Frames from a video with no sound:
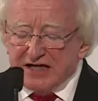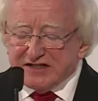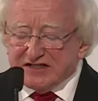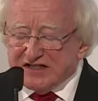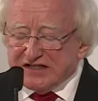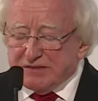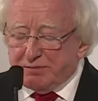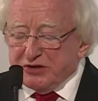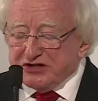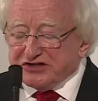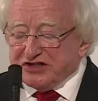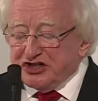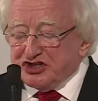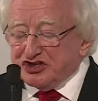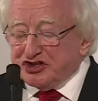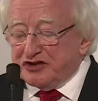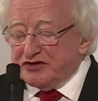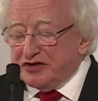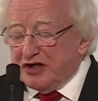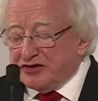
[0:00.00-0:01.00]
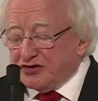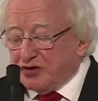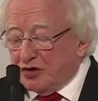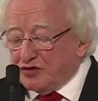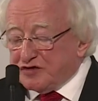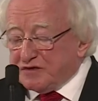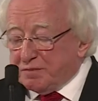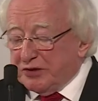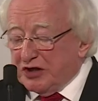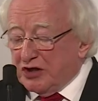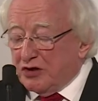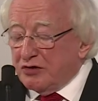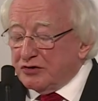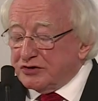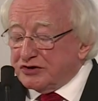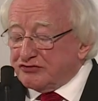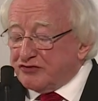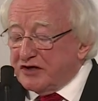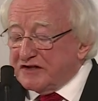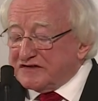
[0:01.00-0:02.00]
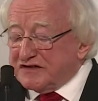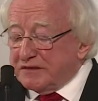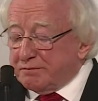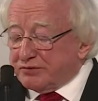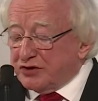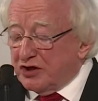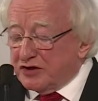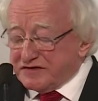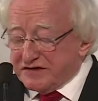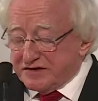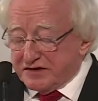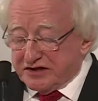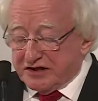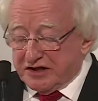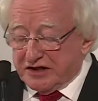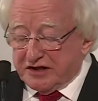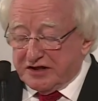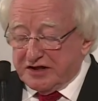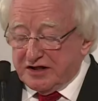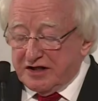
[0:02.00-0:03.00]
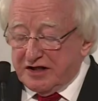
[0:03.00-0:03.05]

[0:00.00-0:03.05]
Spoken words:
A disposition that goes beyond reciprocity,